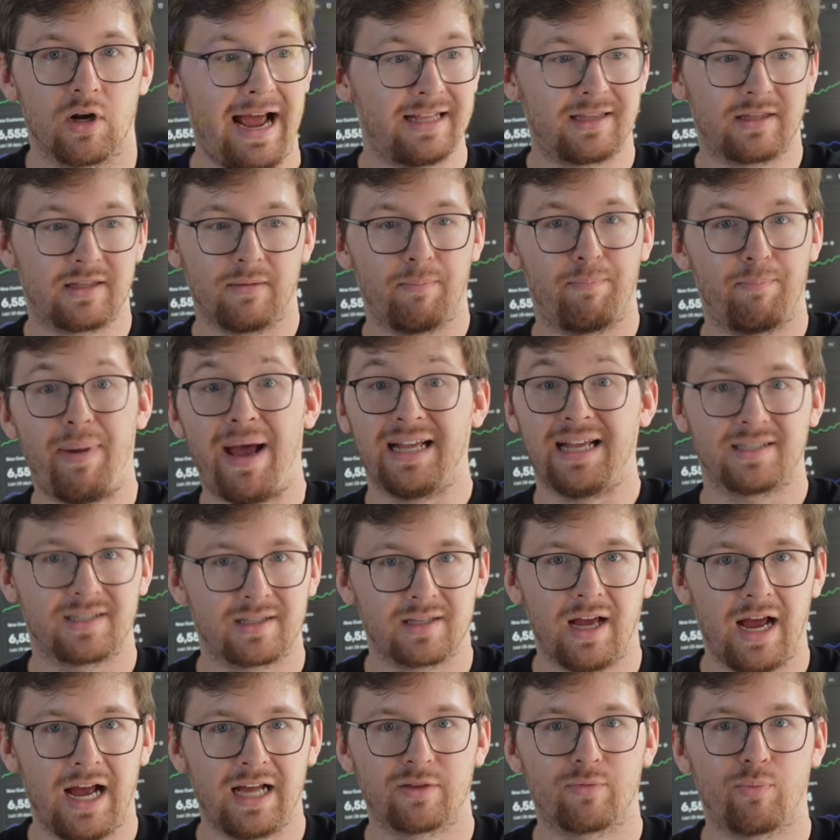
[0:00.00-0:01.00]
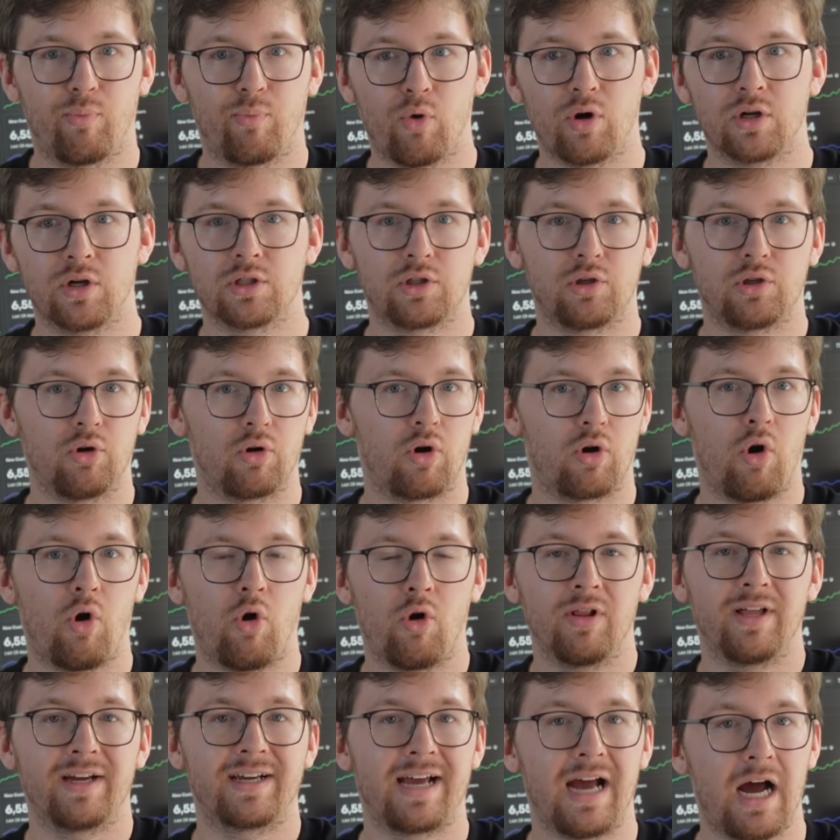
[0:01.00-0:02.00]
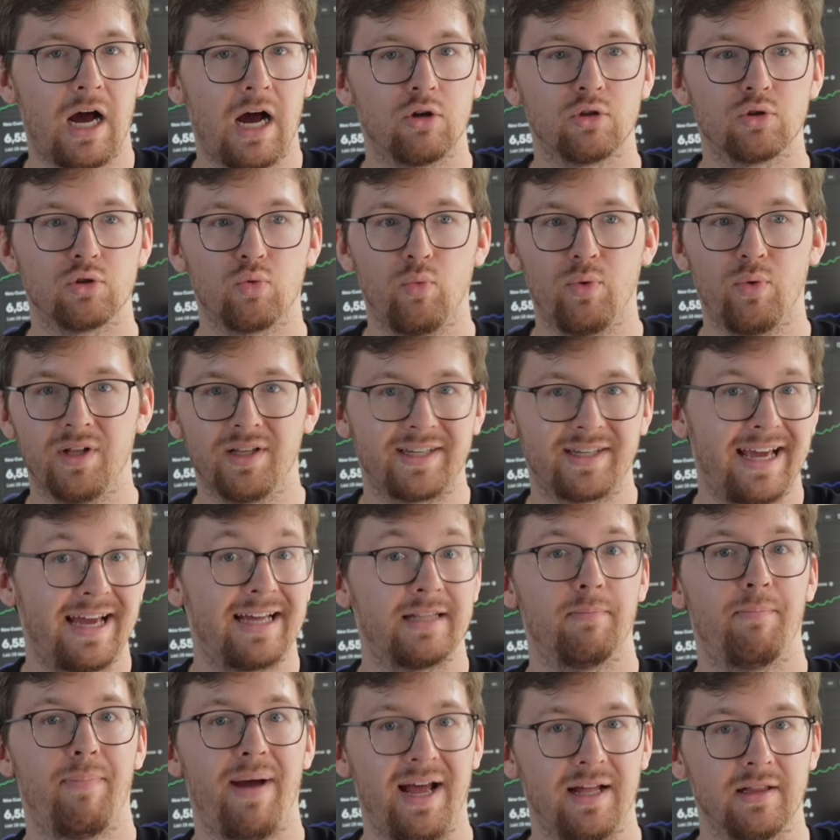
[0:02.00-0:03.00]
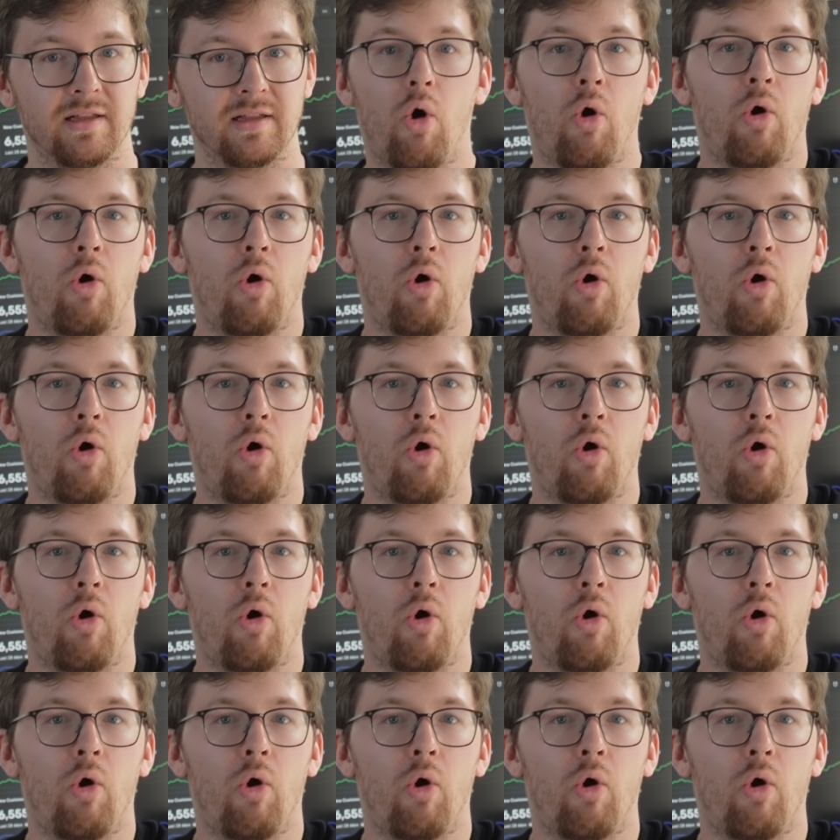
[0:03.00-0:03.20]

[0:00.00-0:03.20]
At best, at worst, your whole account will get banned.